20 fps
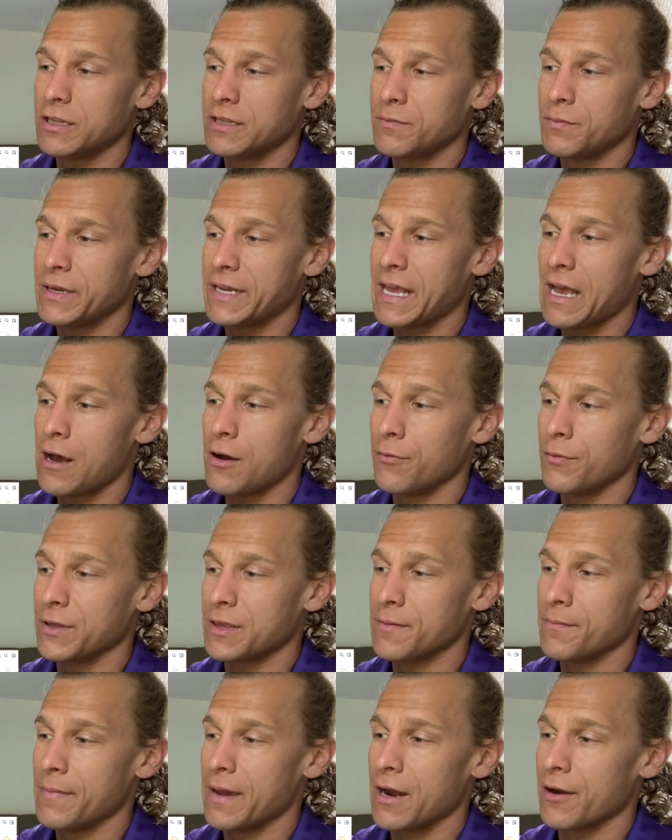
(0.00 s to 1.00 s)
the week out
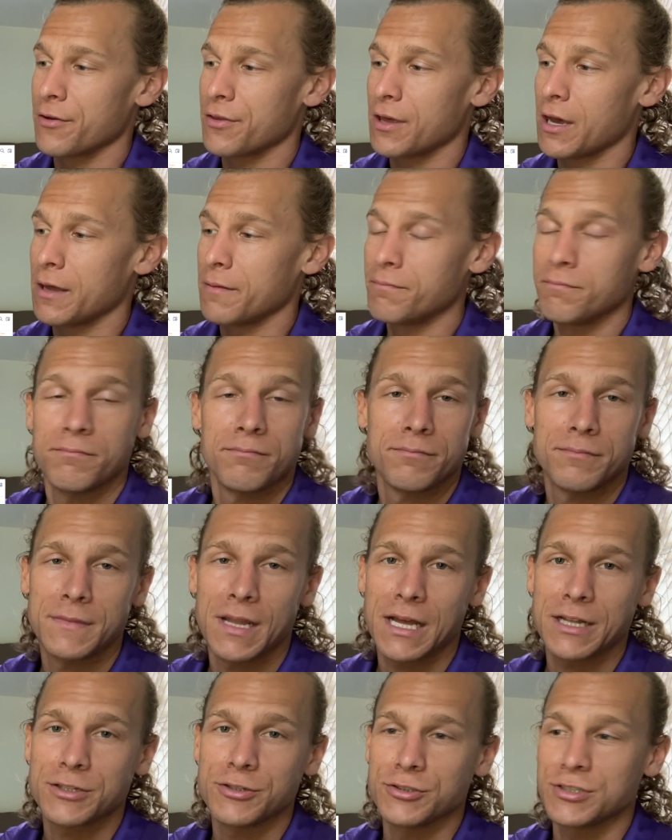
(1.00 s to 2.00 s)
with a marathon.
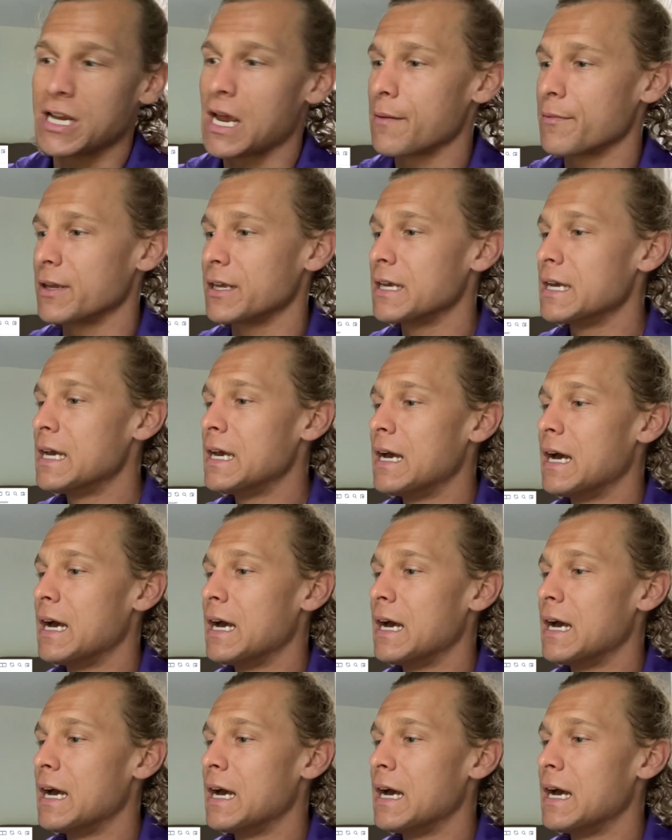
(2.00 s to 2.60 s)
Not too shabby.